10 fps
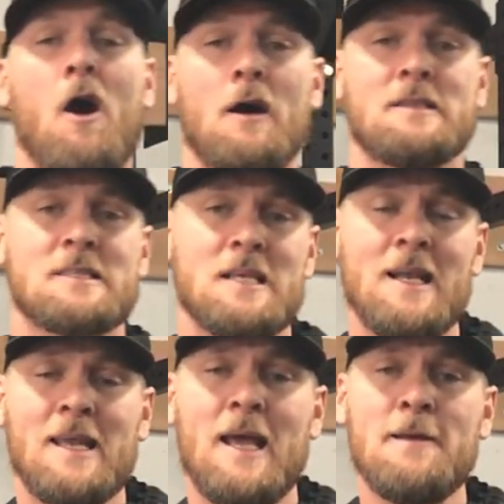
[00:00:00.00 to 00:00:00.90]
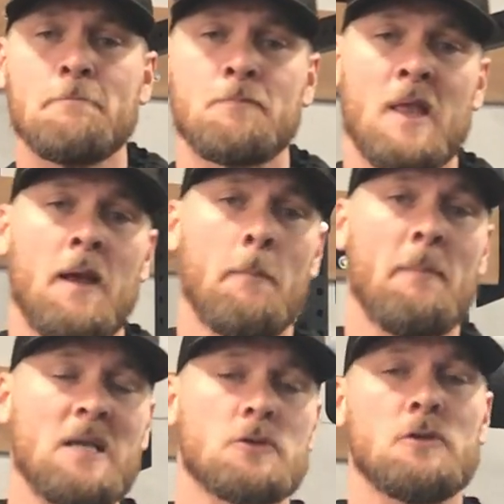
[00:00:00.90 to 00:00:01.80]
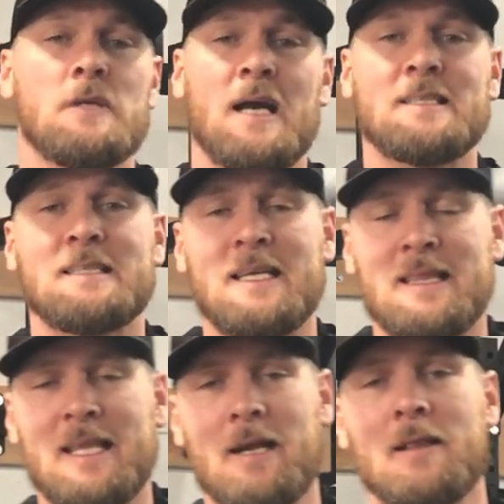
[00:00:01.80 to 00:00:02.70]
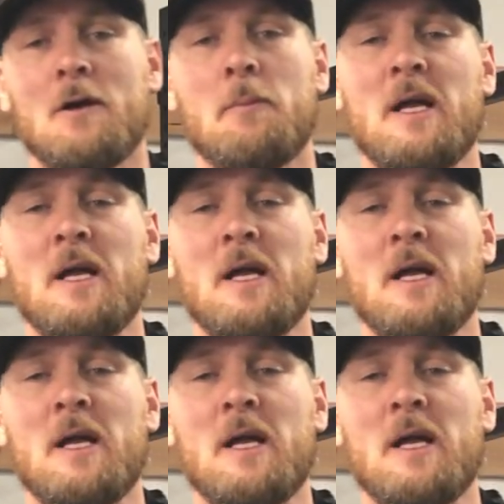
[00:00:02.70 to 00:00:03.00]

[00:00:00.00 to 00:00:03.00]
on Sunday. Make sure you guys get there a little